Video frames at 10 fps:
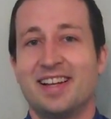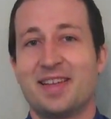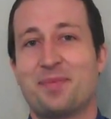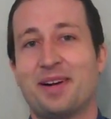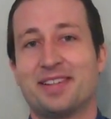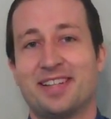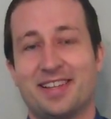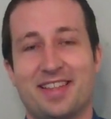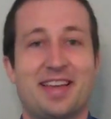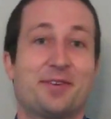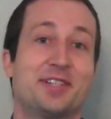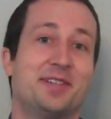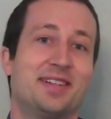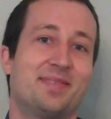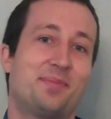they'd probably tell you that they were
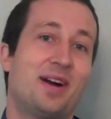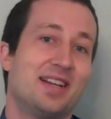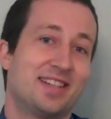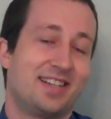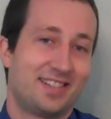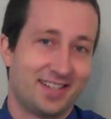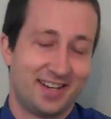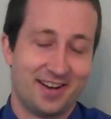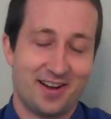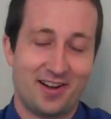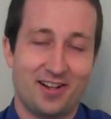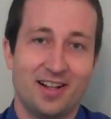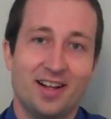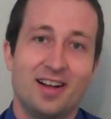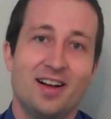surprised that I studied at all.